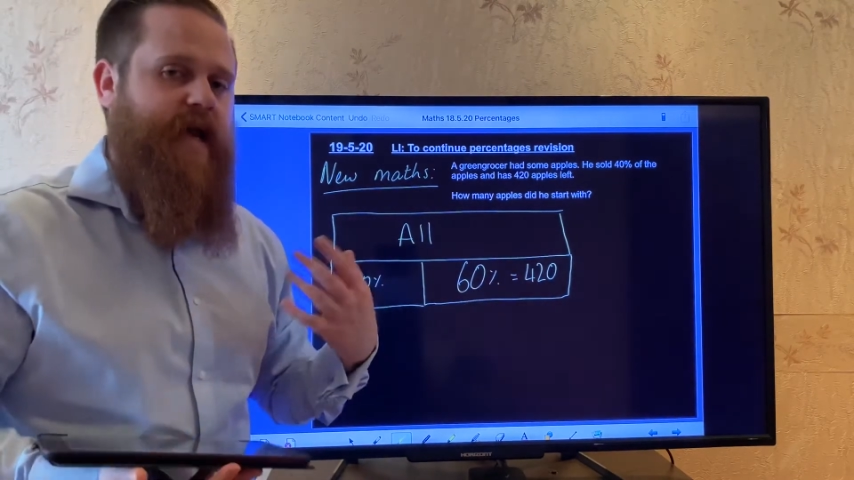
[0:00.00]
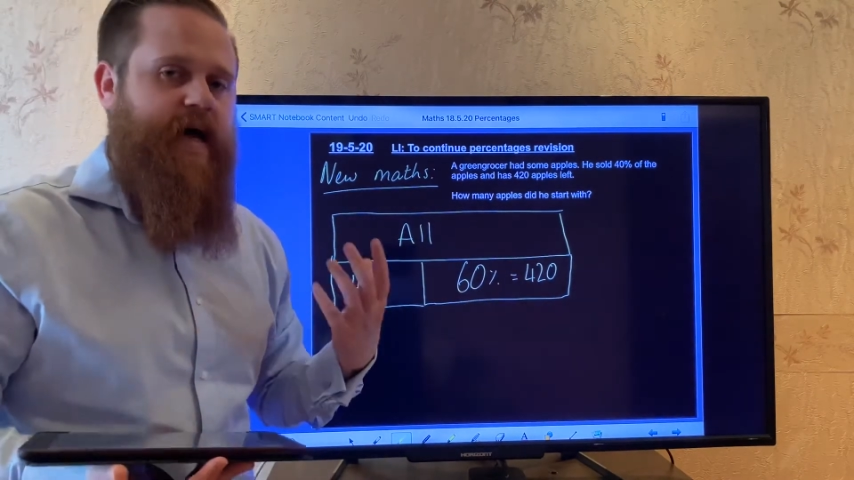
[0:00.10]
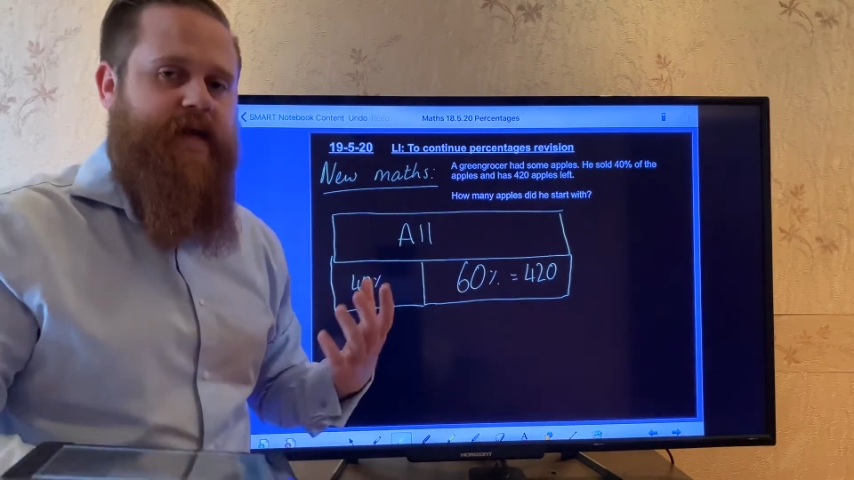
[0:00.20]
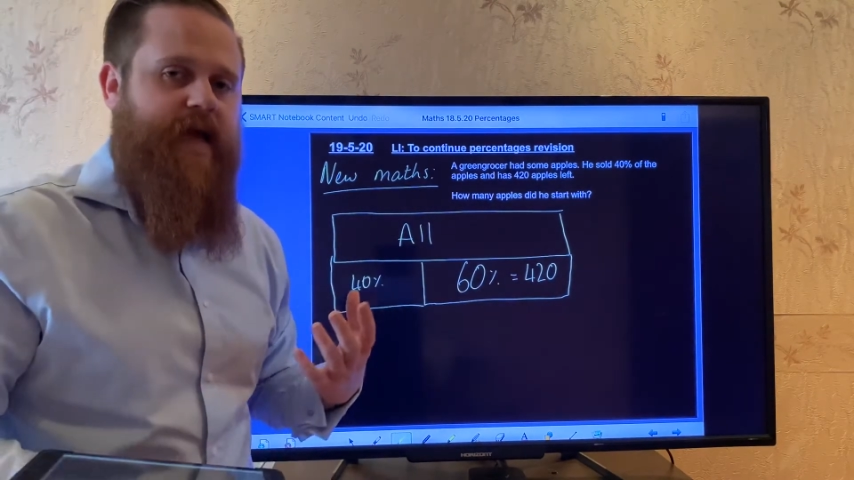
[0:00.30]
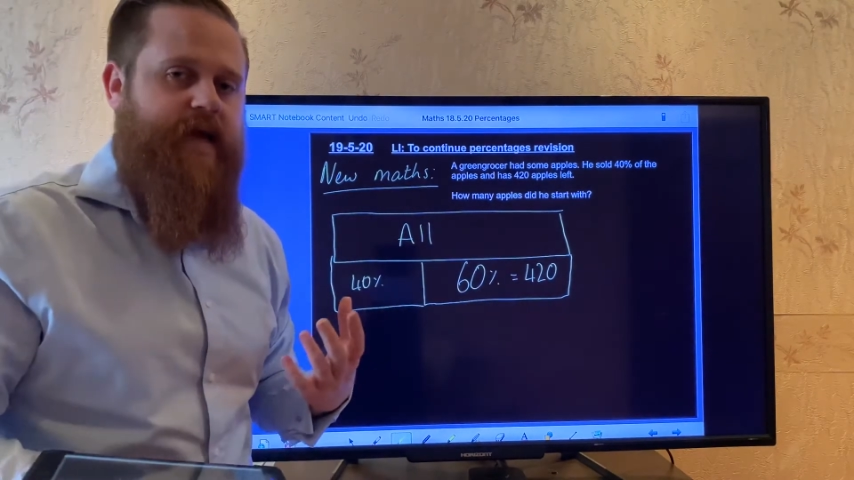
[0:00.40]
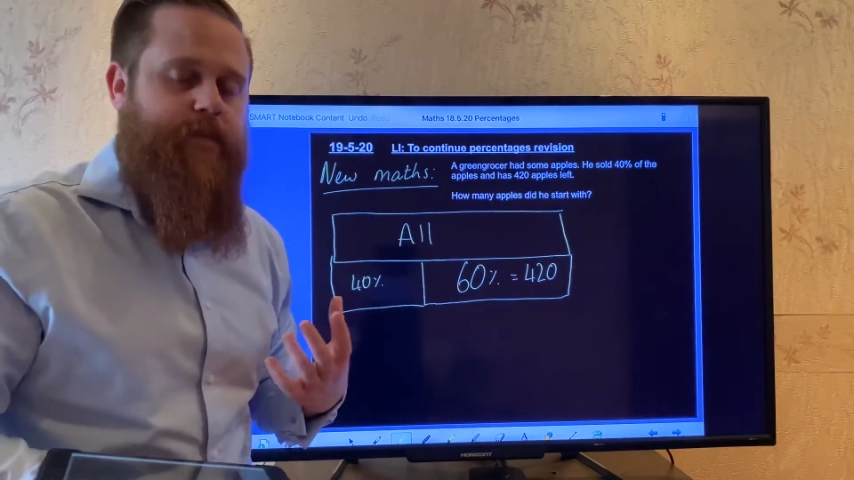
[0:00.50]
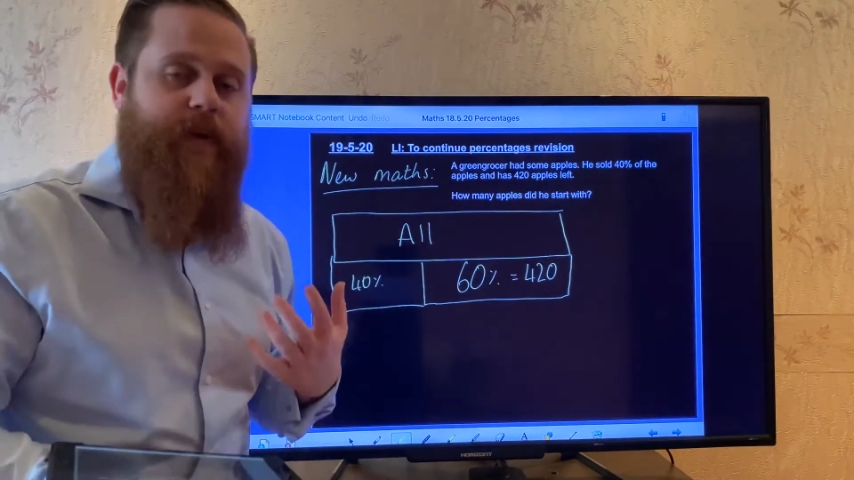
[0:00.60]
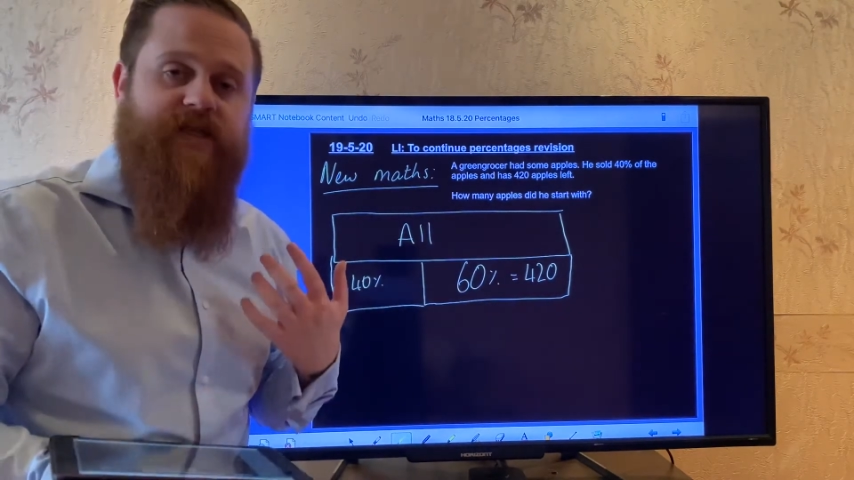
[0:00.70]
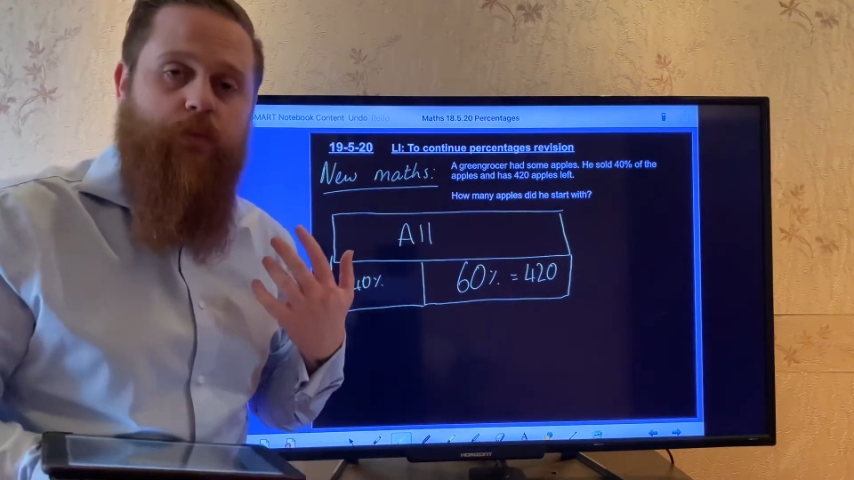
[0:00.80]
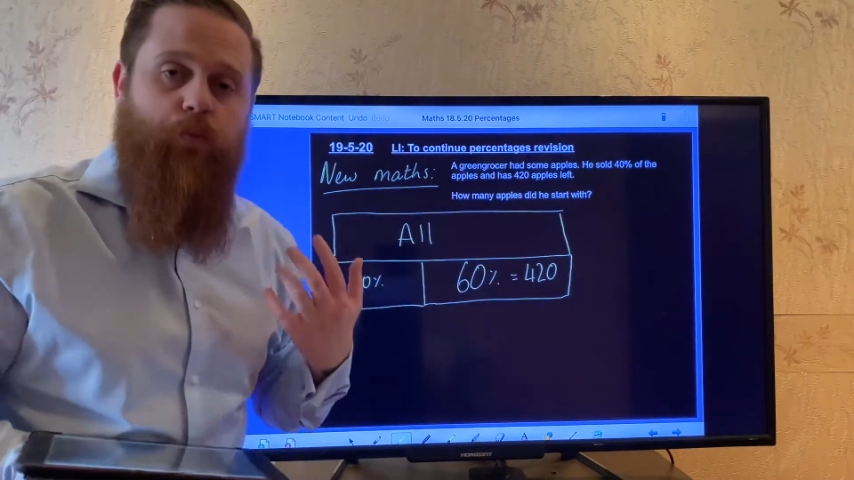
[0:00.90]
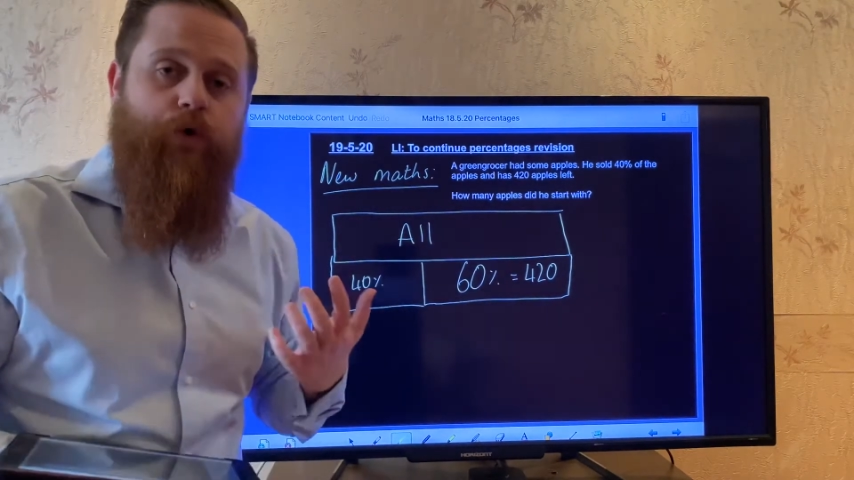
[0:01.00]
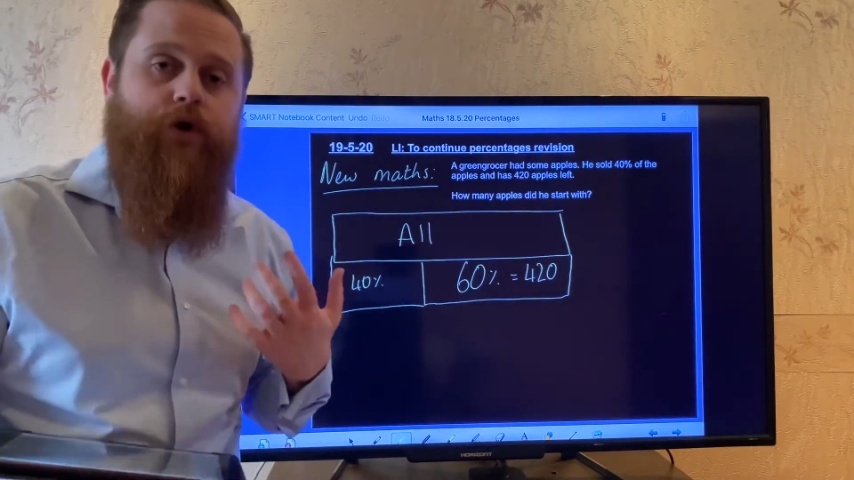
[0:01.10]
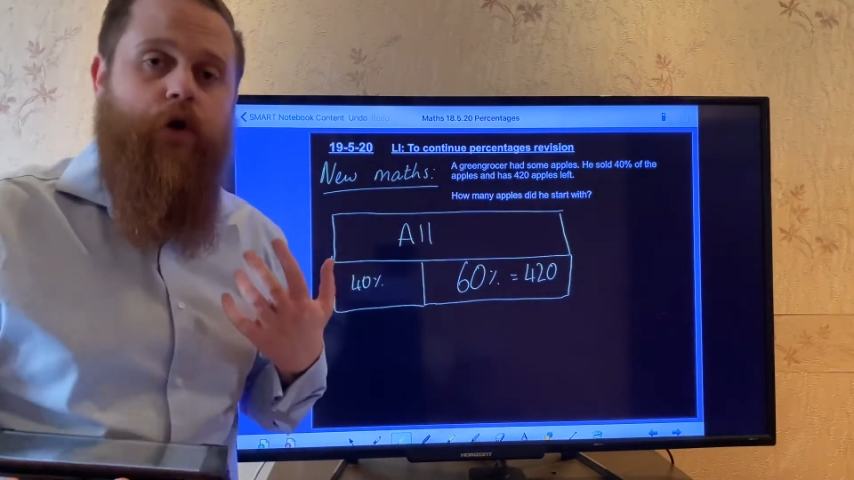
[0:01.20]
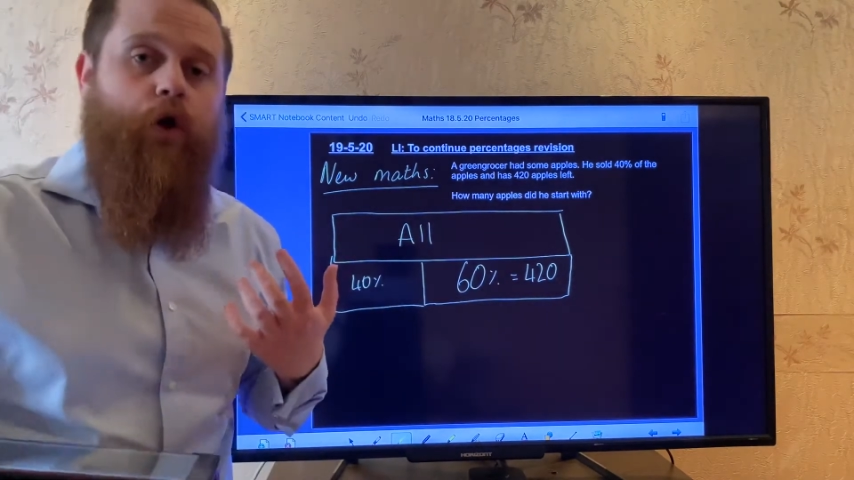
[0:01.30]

add it in because it wouldn't